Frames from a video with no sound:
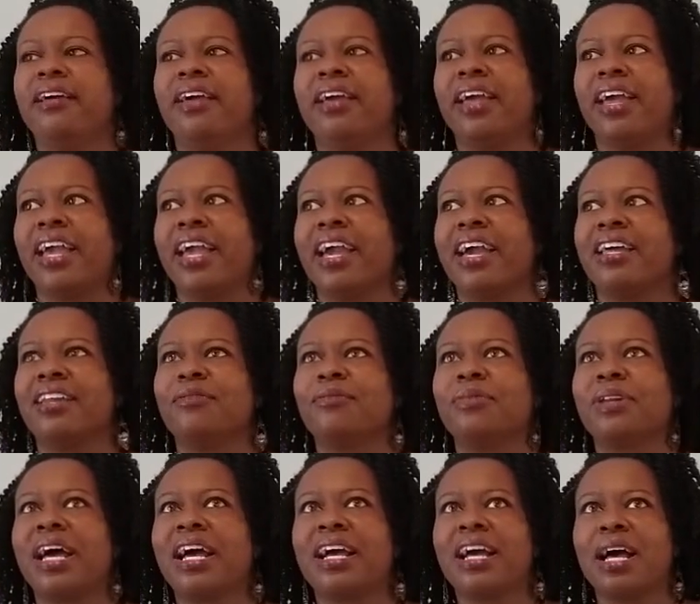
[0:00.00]
And when
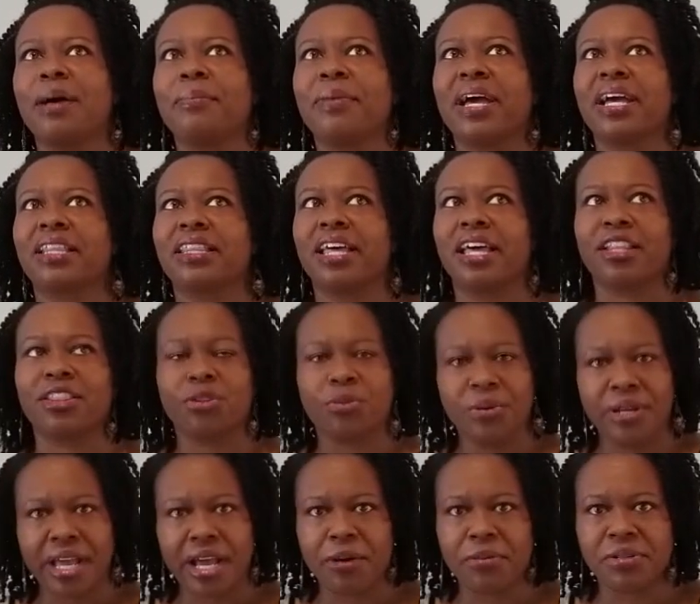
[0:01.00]
I got back that
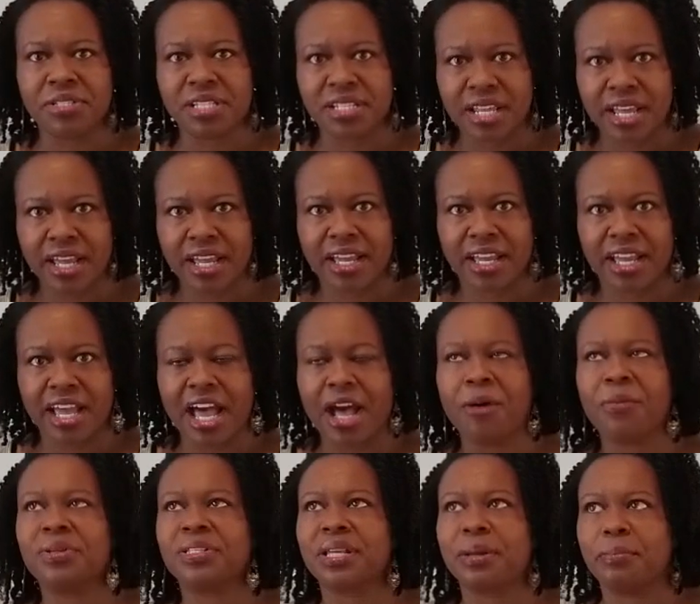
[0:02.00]
3 hours a day, I
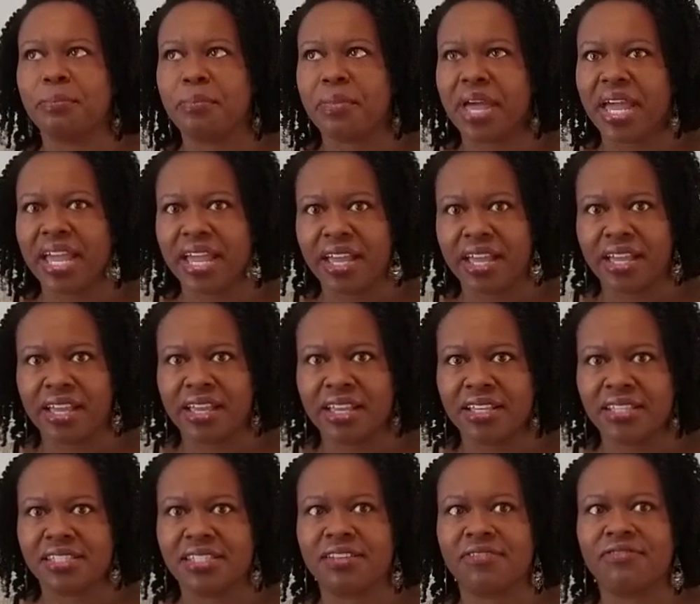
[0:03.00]
was
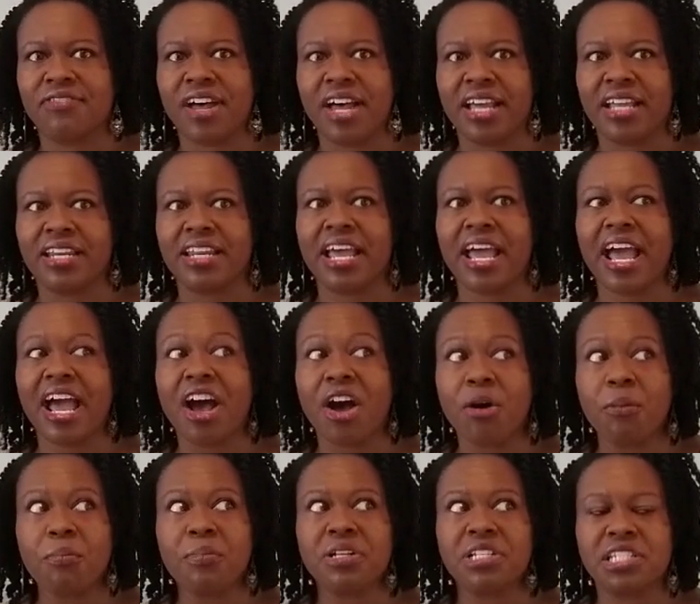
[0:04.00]
amazed find how
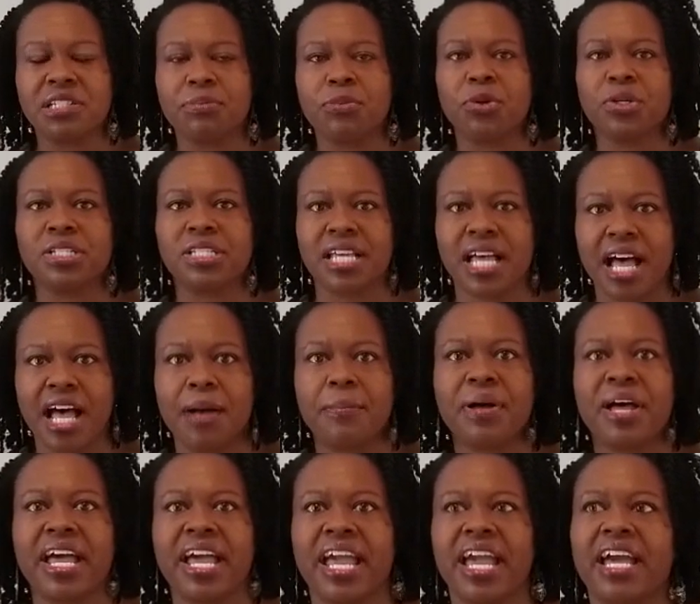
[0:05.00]
much more time
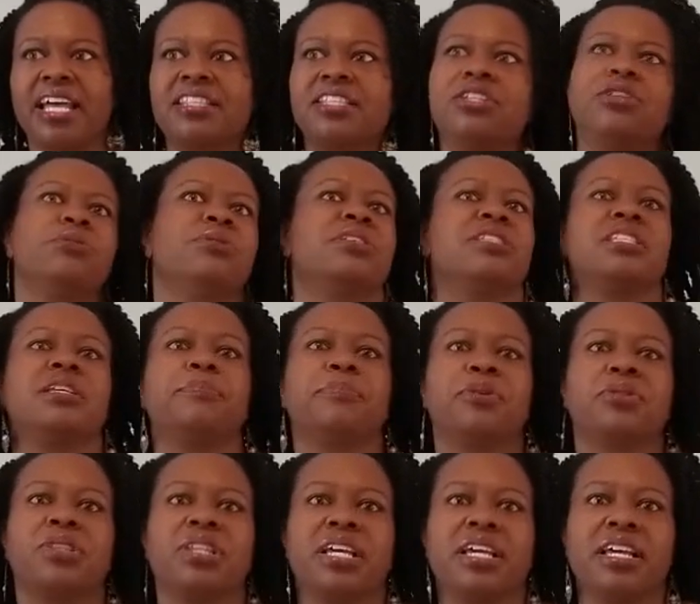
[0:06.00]
I had to do the simple
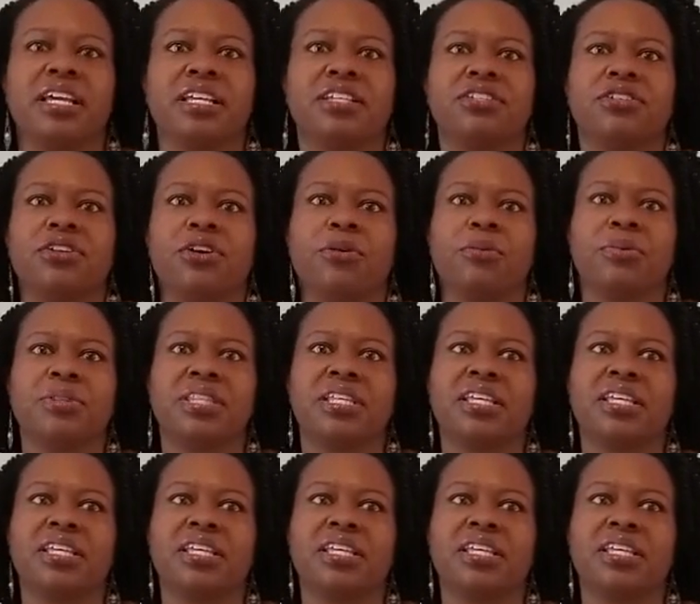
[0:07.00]
things, you know, with the